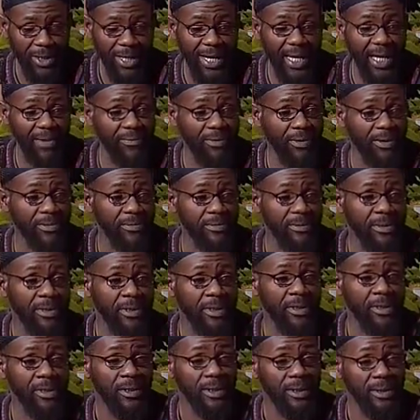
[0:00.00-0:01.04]
you gotta have a
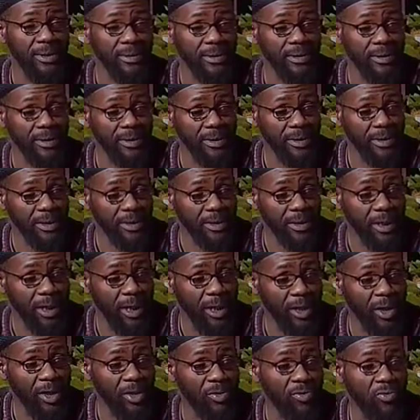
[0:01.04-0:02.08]

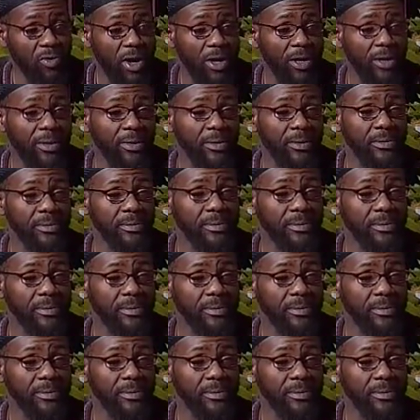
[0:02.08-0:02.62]
A good record.